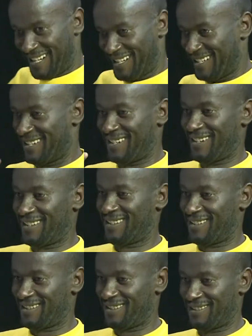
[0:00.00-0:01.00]
instance, like I
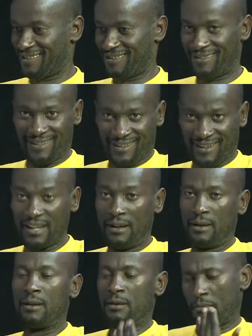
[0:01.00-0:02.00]
had a linkage
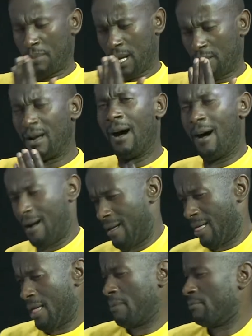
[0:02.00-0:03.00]

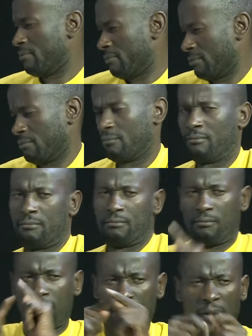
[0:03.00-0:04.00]
for my business with
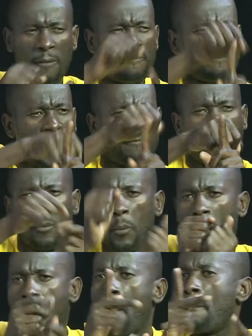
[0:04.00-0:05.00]
a school
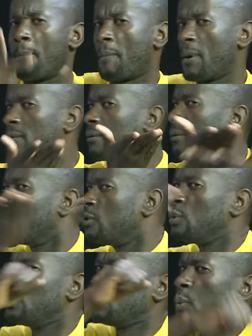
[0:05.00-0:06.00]
through Light
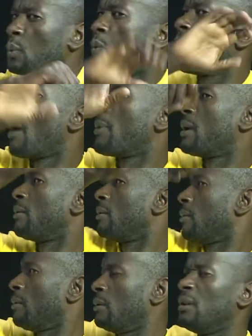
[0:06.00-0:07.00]
for the World,
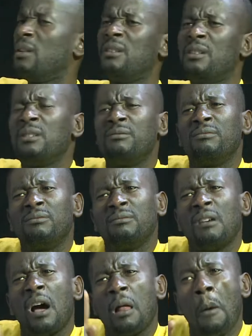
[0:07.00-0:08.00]
and that is
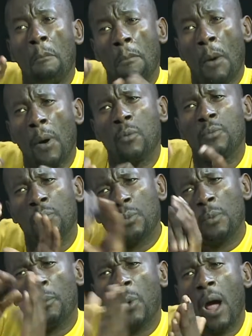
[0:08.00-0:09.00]
like a new
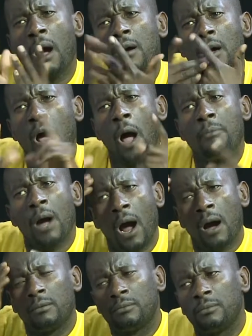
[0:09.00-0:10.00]
linkage that
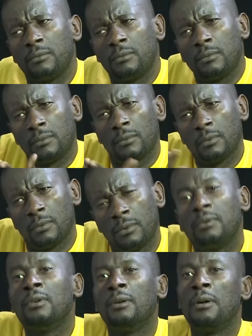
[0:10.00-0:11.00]
I got it through
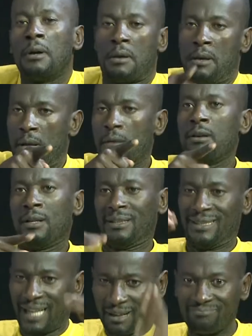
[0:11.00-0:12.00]
Light for the World. It really
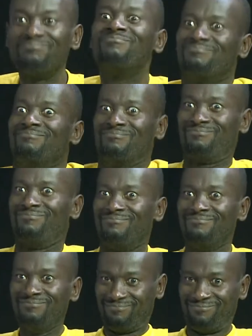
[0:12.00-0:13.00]
helped boost my
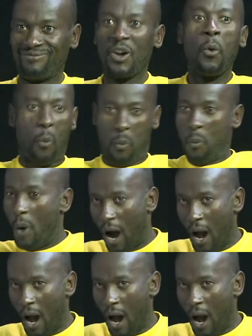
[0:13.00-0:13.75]
business. So we have